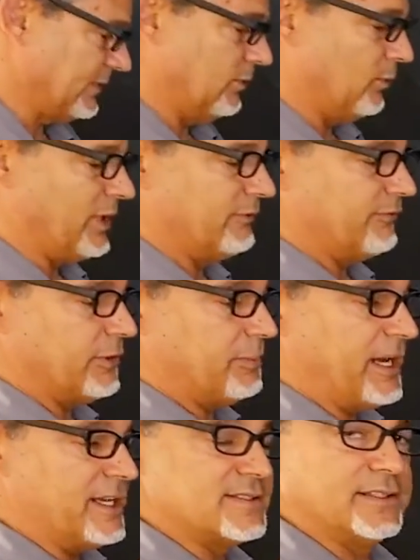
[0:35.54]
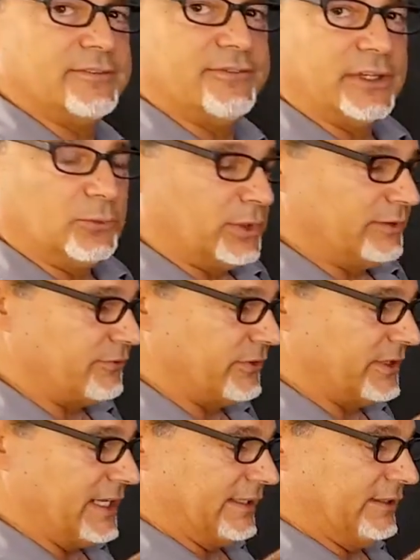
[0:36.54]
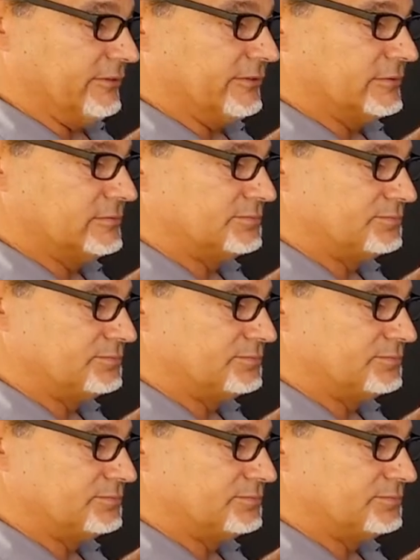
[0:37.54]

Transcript: one for the positive and one for the negative.